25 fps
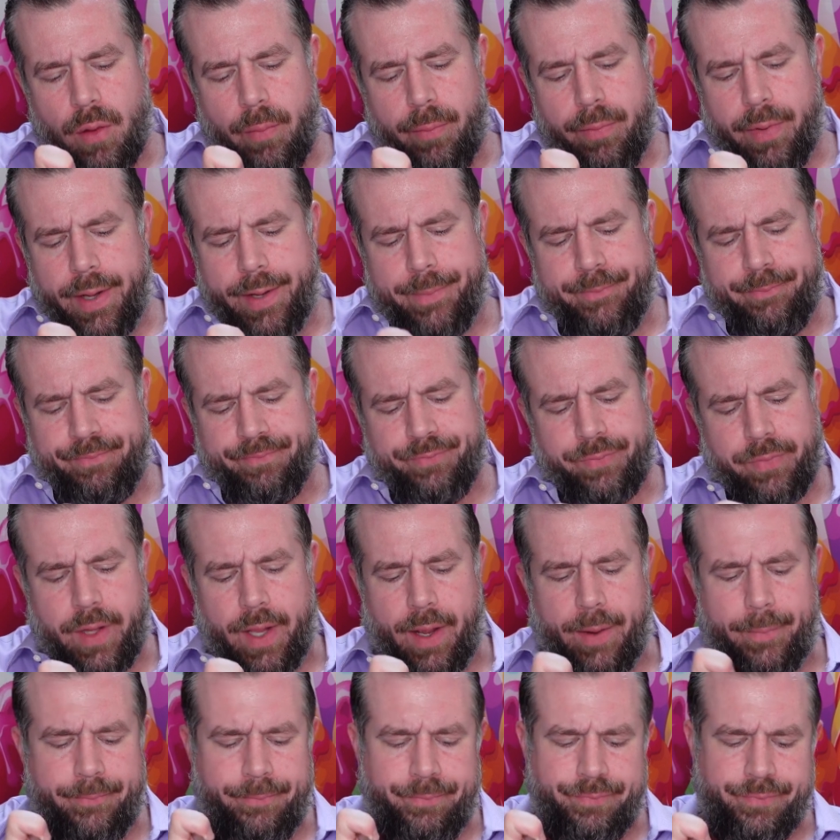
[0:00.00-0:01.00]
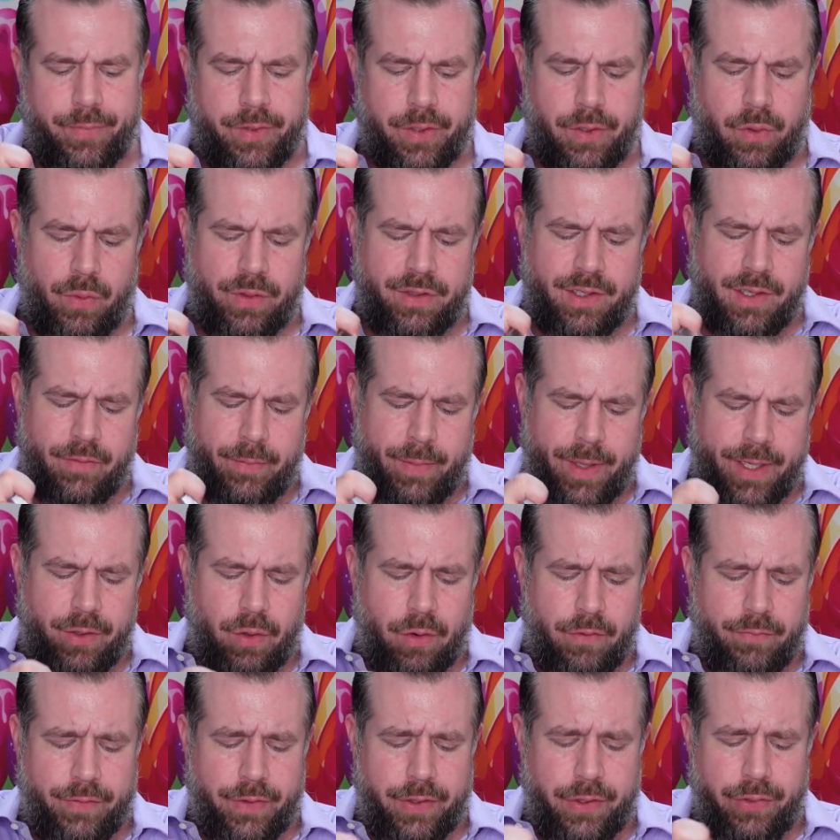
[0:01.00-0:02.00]
But yeah, so what's everybody
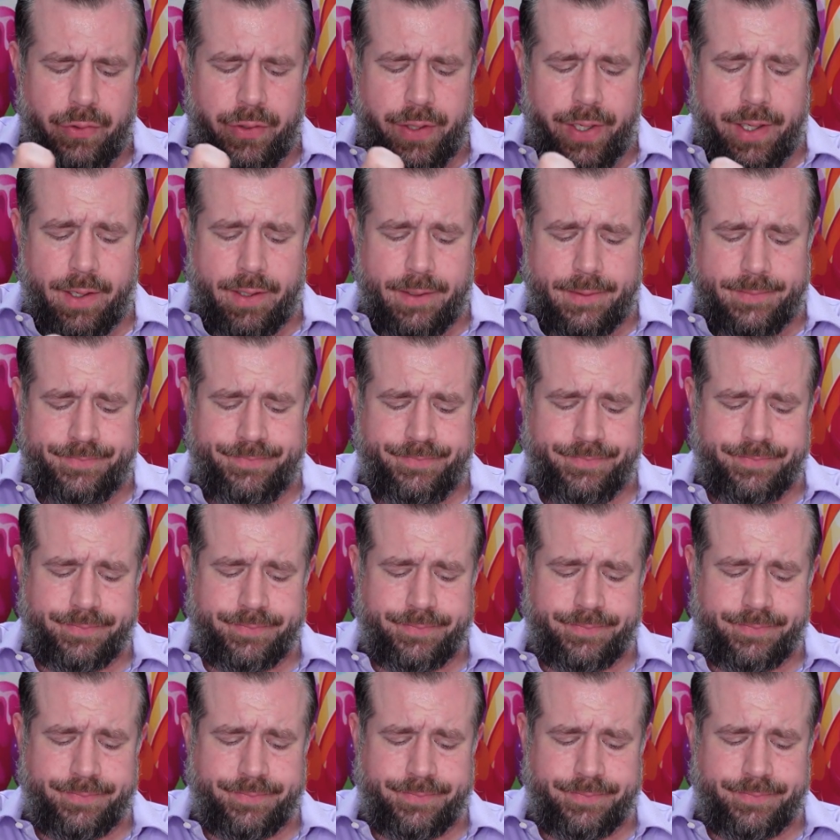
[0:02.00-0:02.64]
doing for the new year?